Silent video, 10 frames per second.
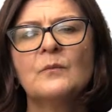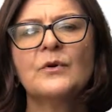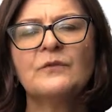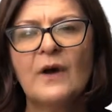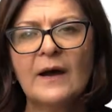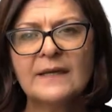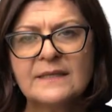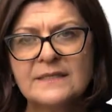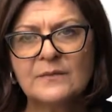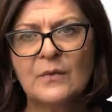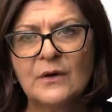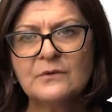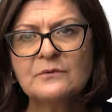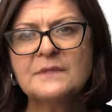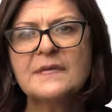Providing some
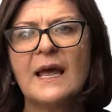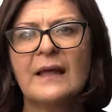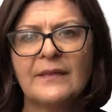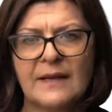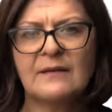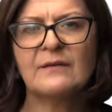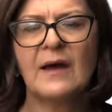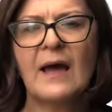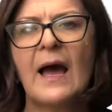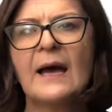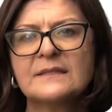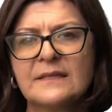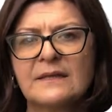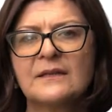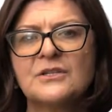models and then
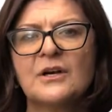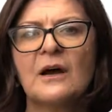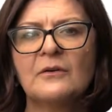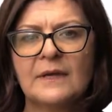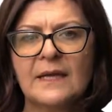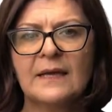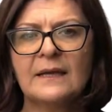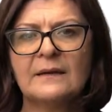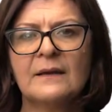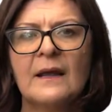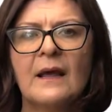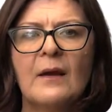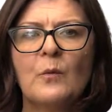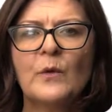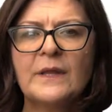asking the child again.
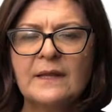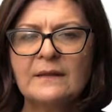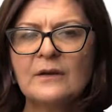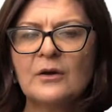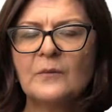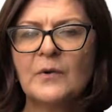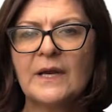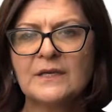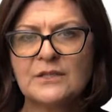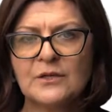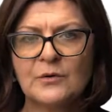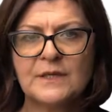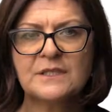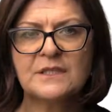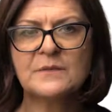Within the comprehension
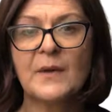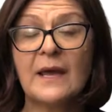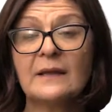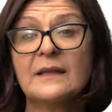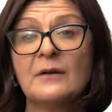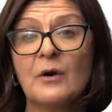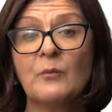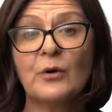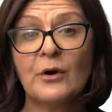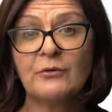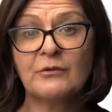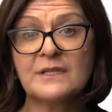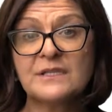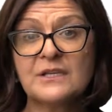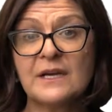questions pack, there are
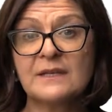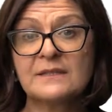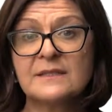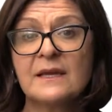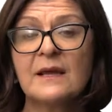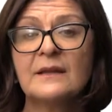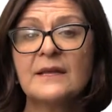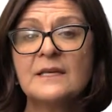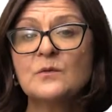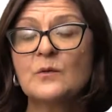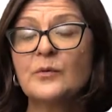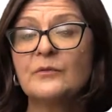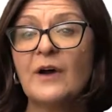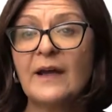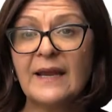progress checks. These will
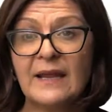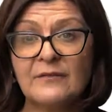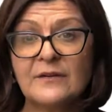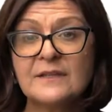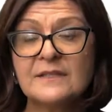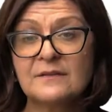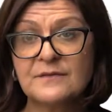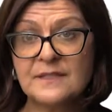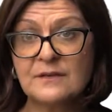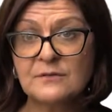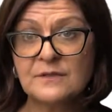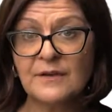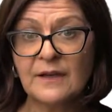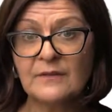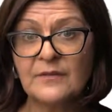provide evidence of skill
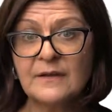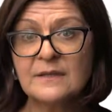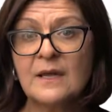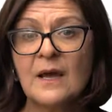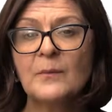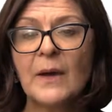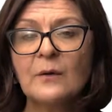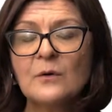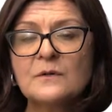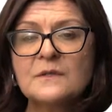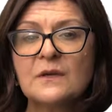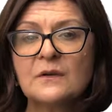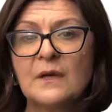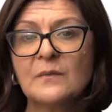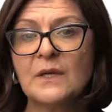development, but also
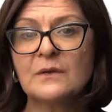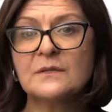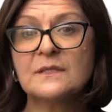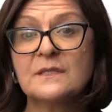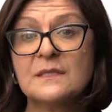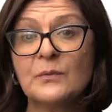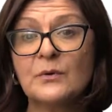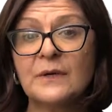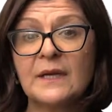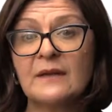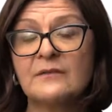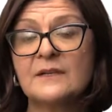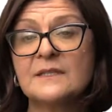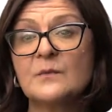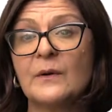can be used as supporting
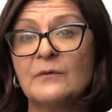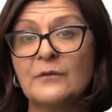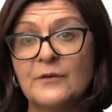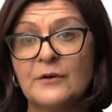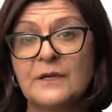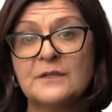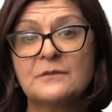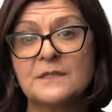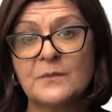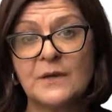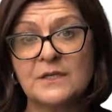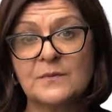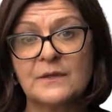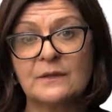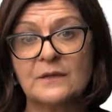evidence when referring to a speech
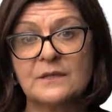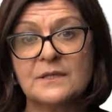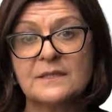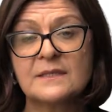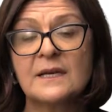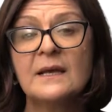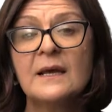pathologist.